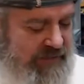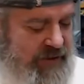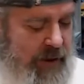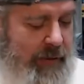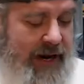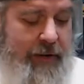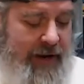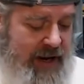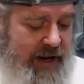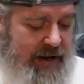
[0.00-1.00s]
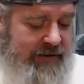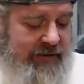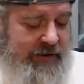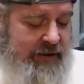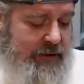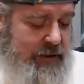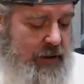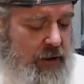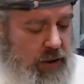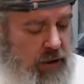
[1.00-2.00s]
So I went out and
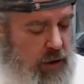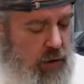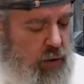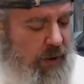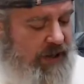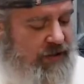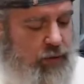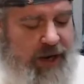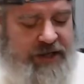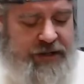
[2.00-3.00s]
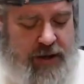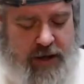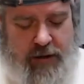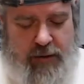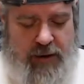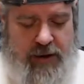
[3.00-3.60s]
went retro